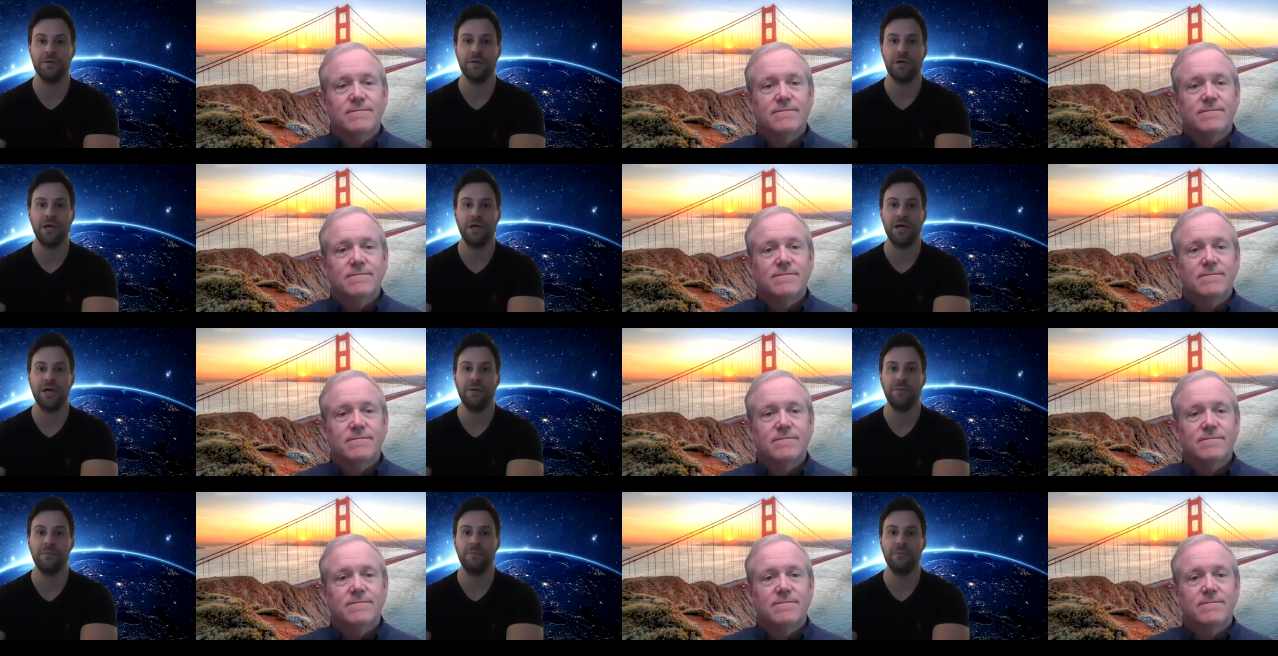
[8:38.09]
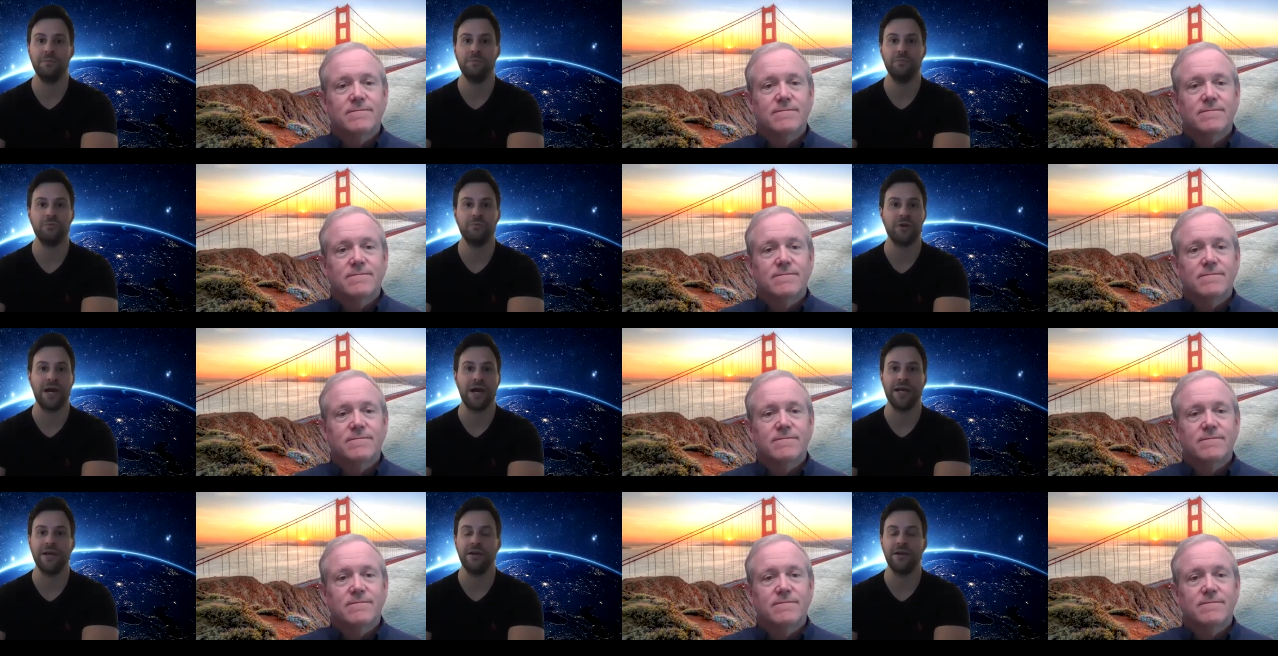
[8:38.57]
Speaker 1: uh,
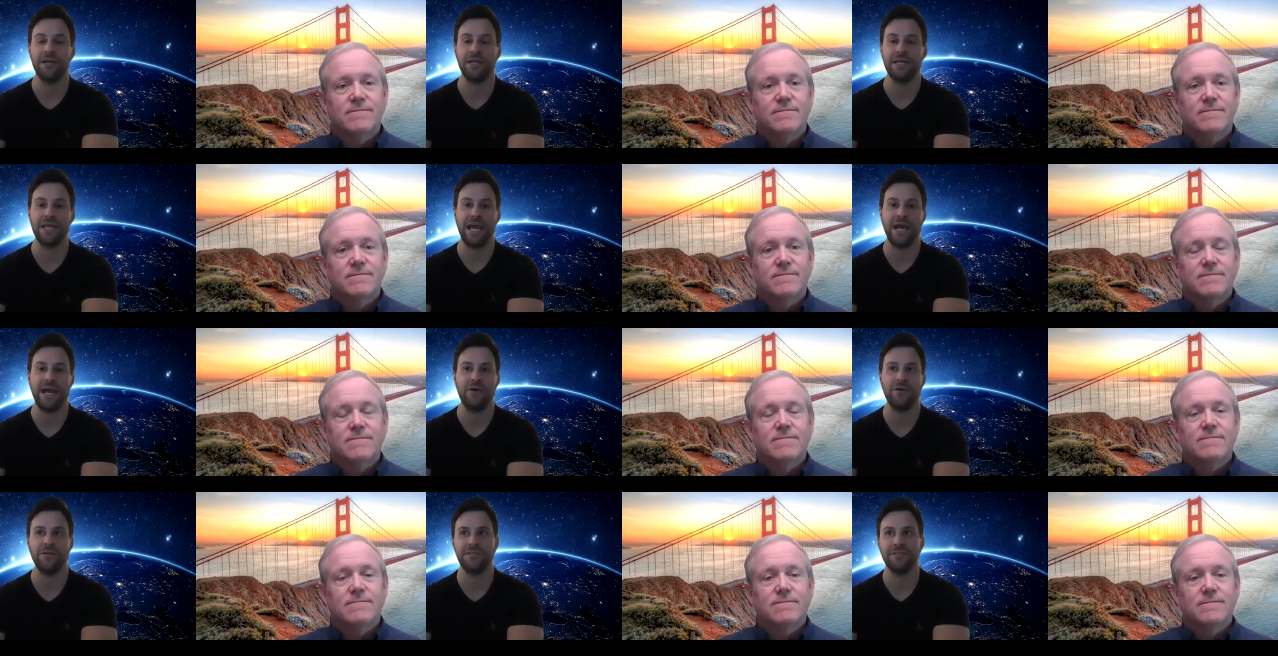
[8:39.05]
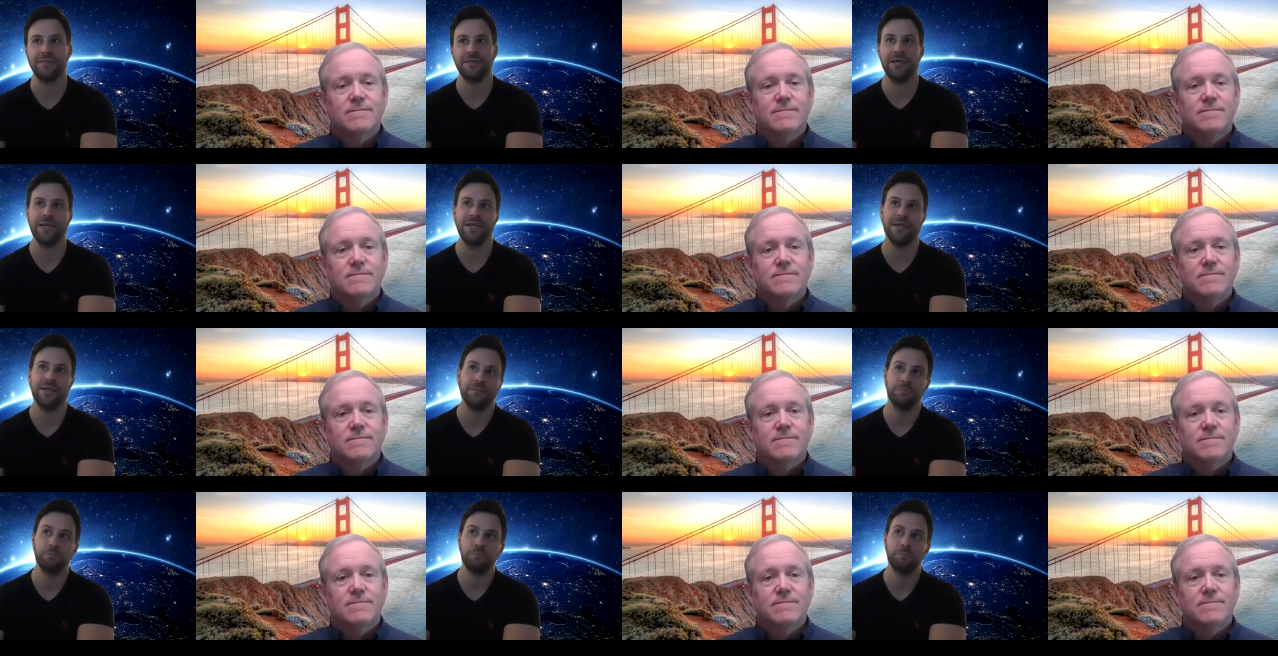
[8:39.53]
prior, and now it's like,